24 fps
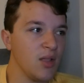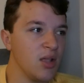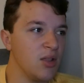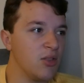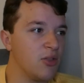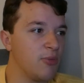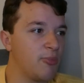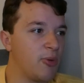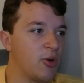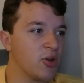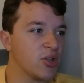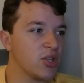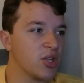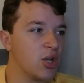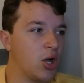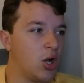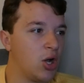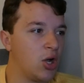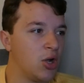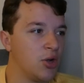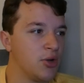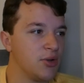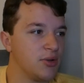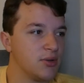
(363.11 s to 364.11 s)
the body
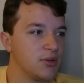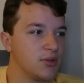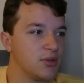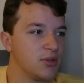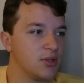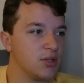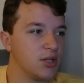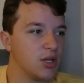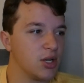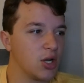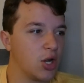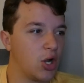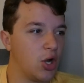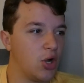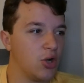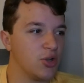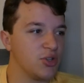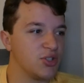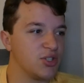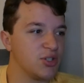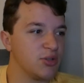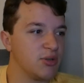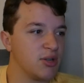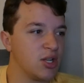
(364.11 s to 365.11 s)
can't
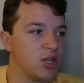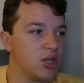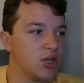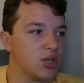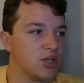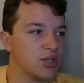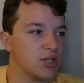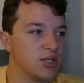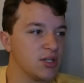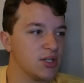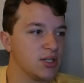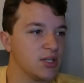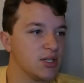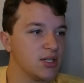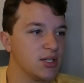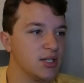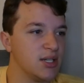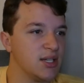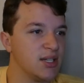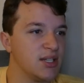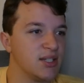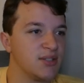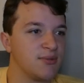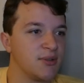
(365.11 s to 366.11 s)
do a lot.
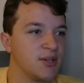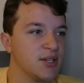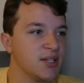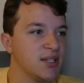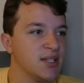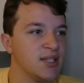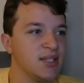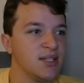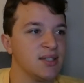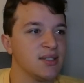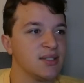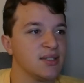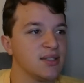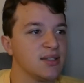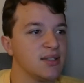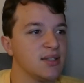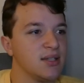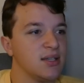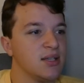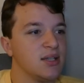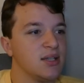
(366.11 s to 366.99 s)
It is what it is.